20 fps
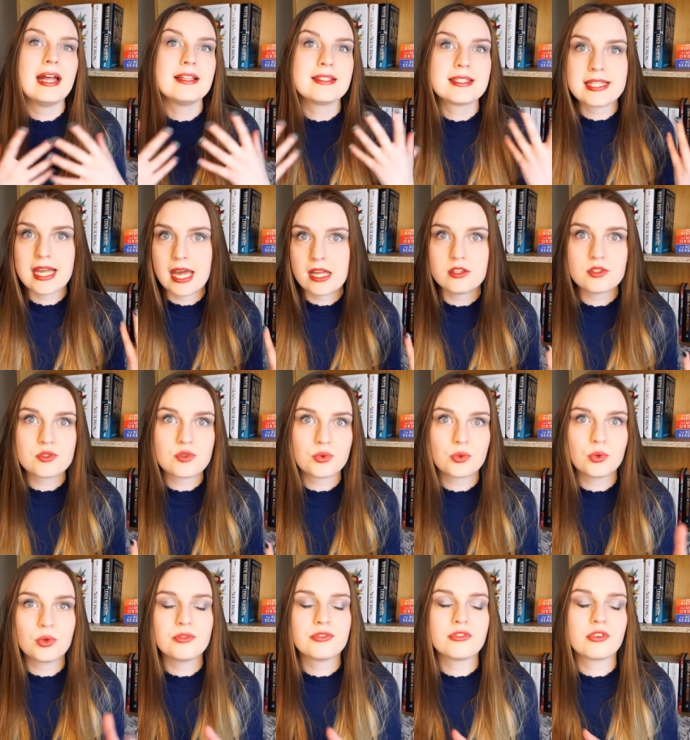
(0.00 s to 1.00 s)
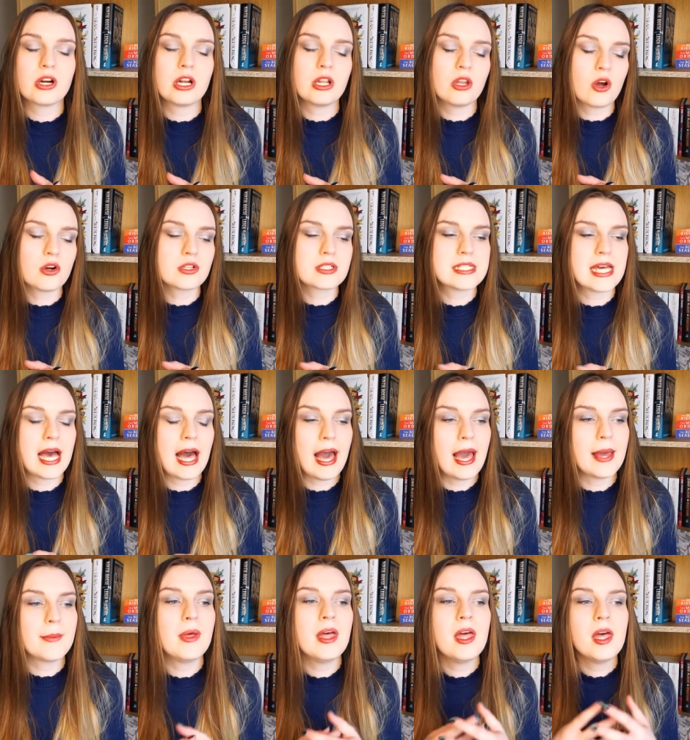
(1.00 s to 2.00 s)
and saints ruled for a long
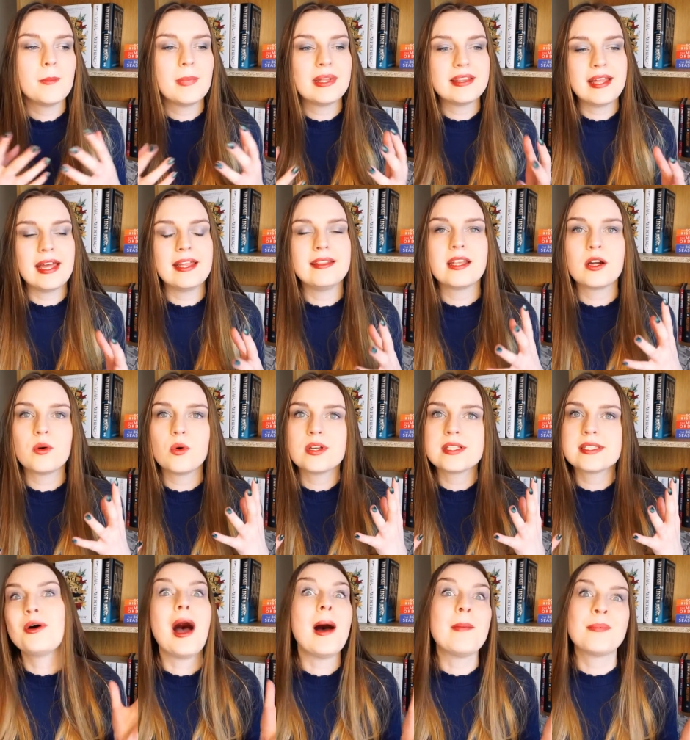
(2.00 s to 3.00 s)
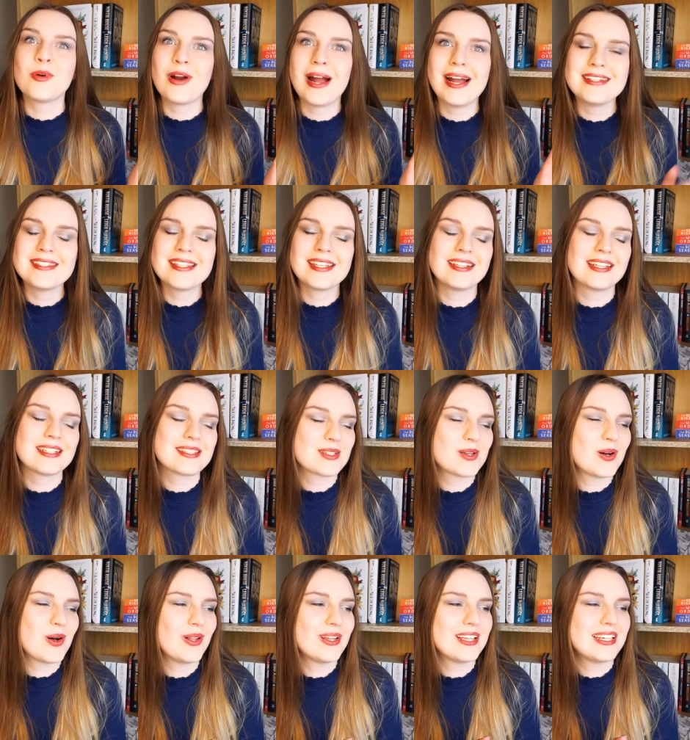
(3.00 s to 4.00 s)
time, but then there was an uprising, let's
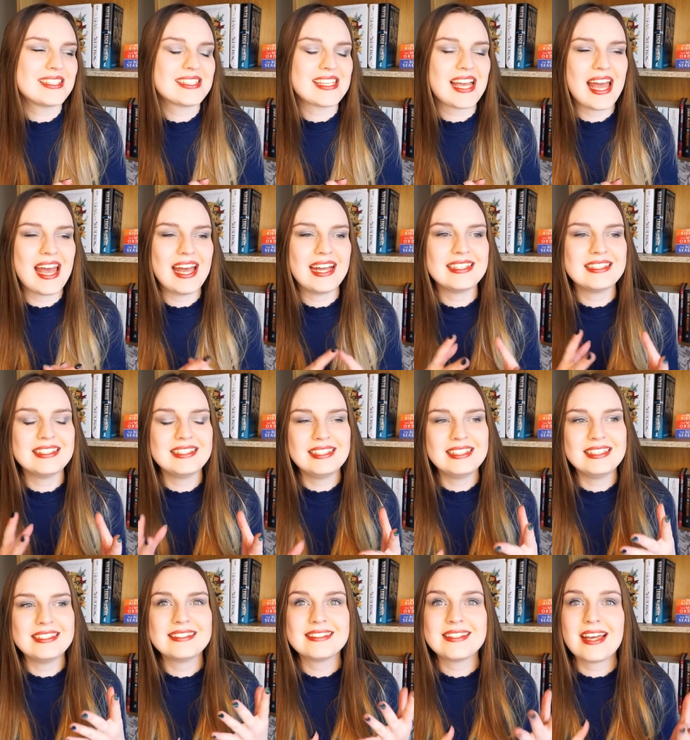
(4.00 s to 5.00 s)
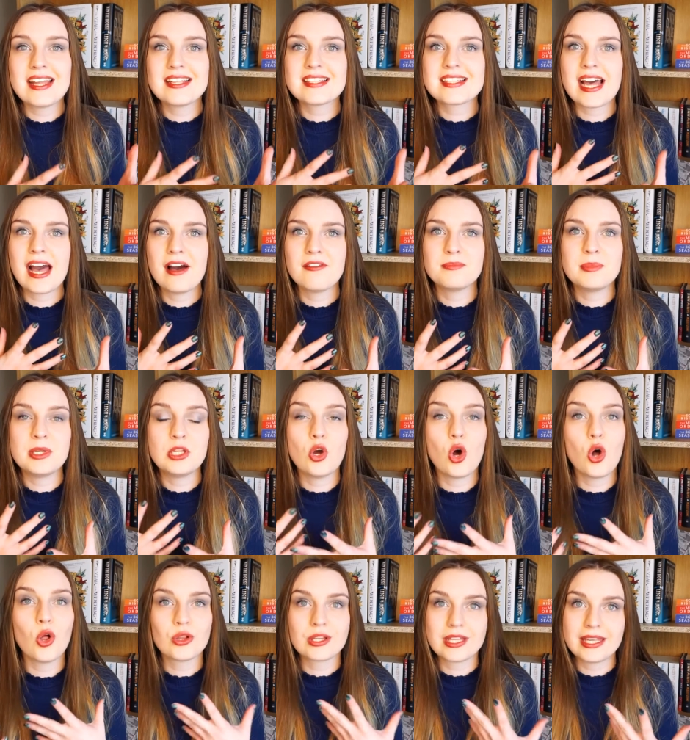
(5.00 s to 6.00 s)
call it, and the saints have been
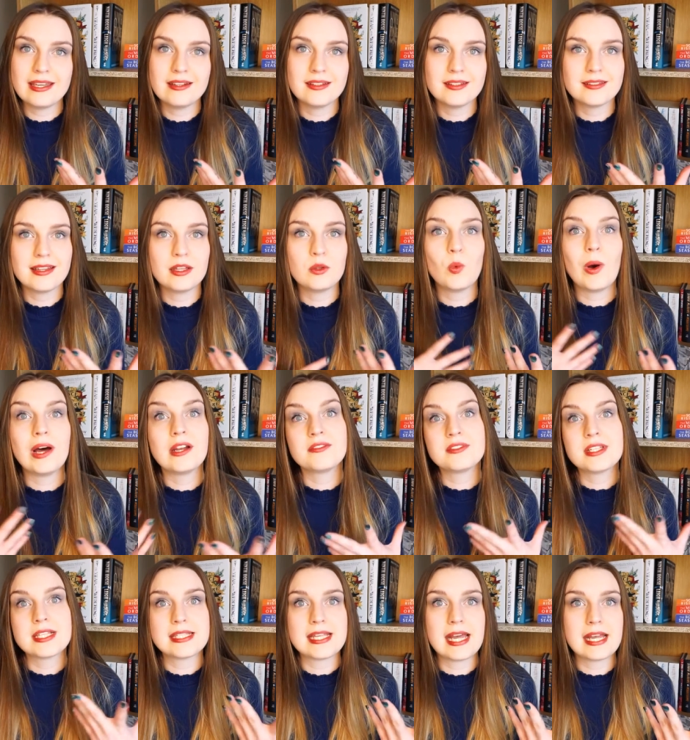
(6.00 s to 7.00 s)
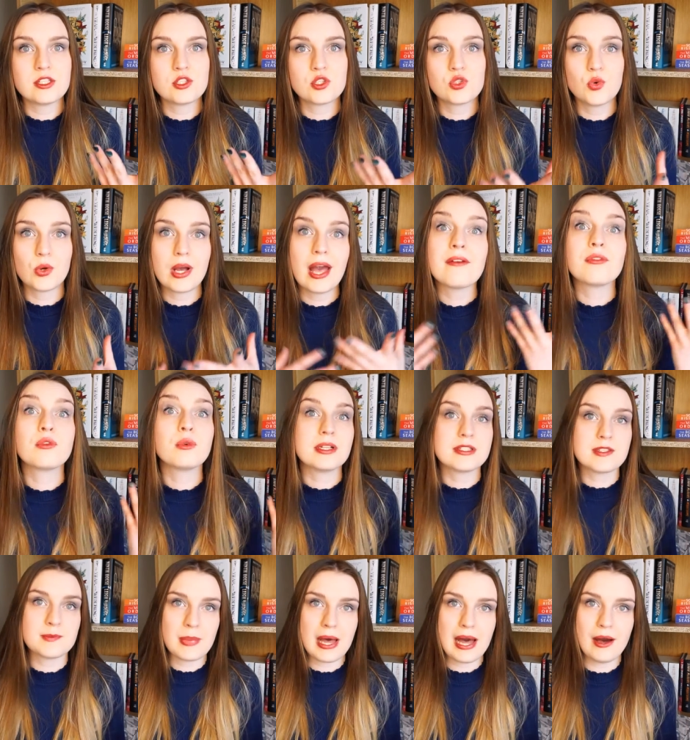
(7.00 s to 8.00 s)
all killed, and one of the saints took
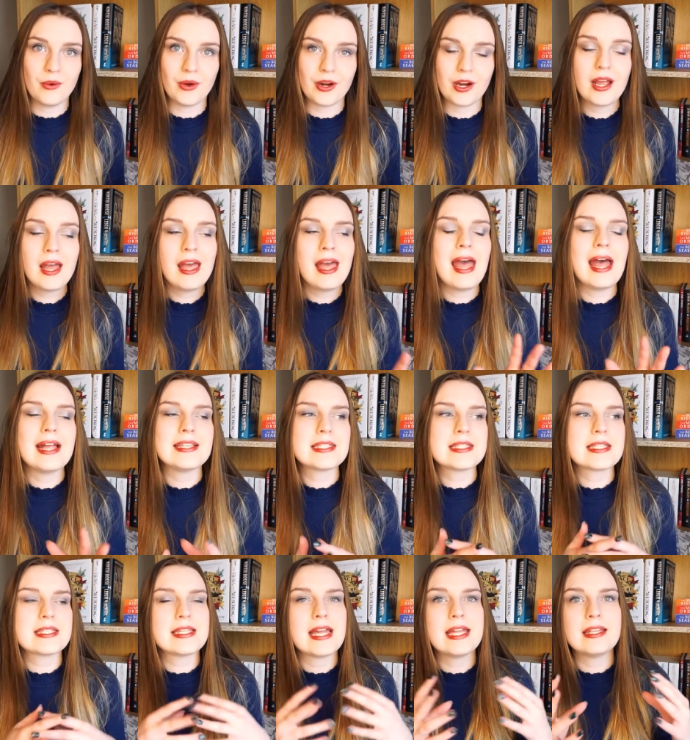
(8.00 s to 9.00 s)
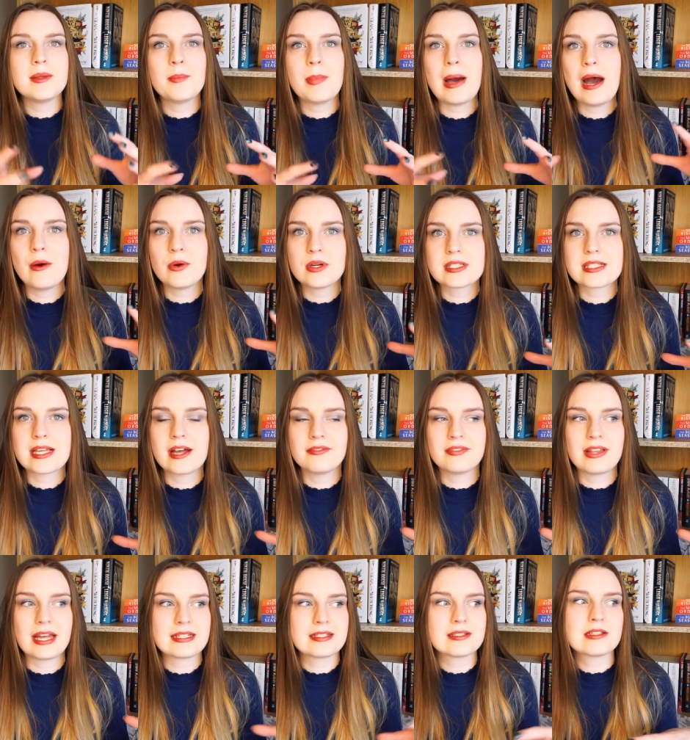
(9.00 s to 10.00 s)
everyone's power, and since then the powers
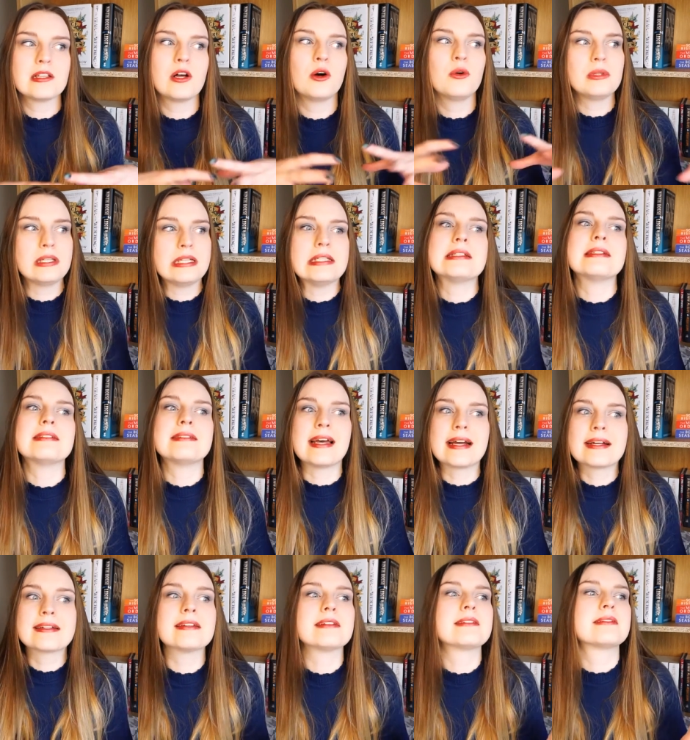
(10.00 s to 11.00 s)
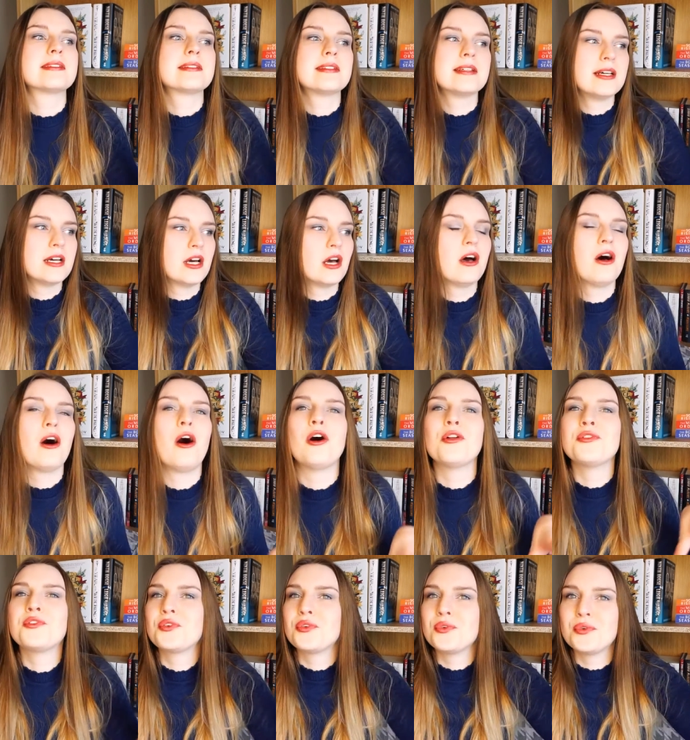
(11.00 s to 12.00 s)
have like slowly dissected
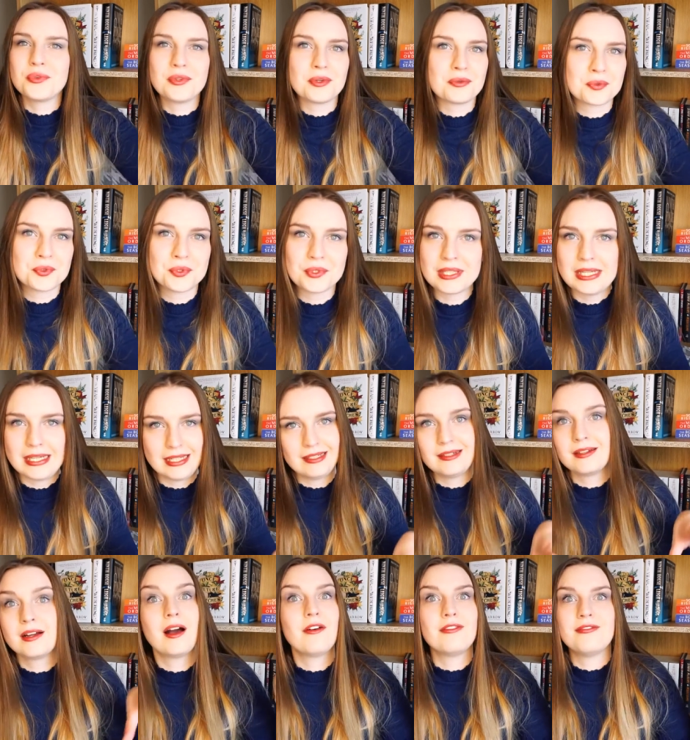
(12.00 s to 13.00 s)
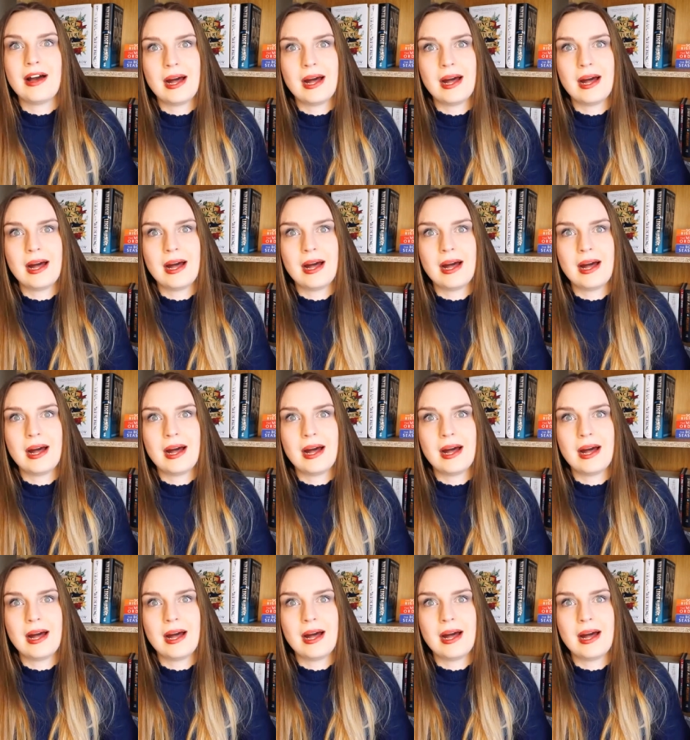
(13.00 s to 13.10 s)
onto the ruling